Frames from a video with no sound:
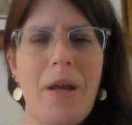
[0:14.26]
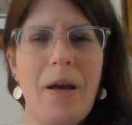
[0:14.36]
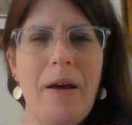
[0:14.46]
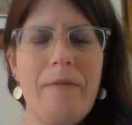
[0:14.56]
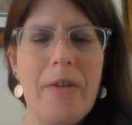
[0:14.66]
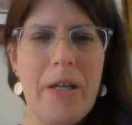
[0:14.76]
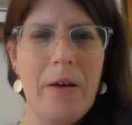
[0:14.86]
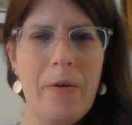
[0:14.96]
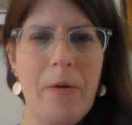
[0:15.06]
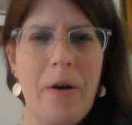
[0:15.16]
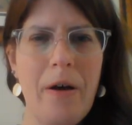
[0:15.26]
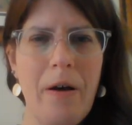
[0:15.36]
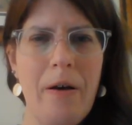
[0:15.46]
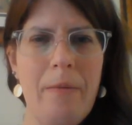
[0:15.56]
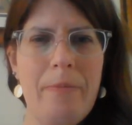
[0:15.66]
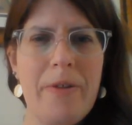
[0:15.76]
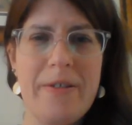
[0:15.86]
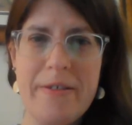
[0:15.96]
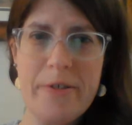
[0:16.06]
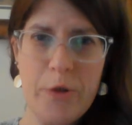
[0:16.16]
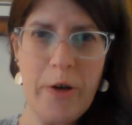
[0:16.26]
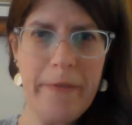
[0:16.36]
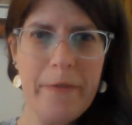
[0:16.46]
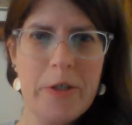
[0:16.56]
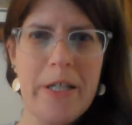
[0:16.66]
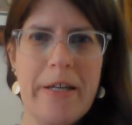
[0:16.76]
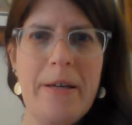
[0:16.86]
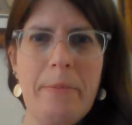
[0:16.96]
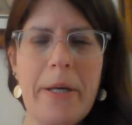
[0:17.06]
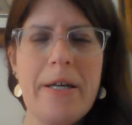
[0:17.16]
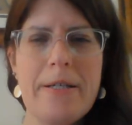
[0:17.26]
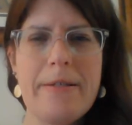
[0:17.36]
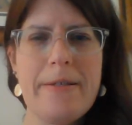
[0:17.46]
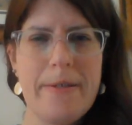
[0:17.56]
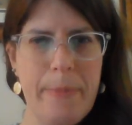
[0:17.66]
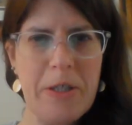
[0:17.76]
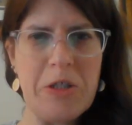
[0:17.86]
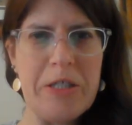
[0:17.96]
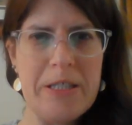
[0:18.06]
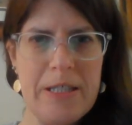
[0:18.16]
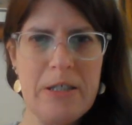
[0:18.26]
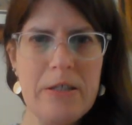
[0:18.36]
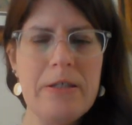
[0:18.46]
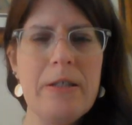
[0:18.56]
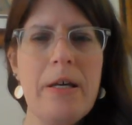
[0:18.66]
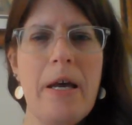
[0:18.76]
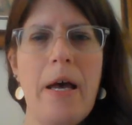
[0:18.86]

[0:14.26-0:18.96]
video, this is Drawing for Jenny, but it is a special edition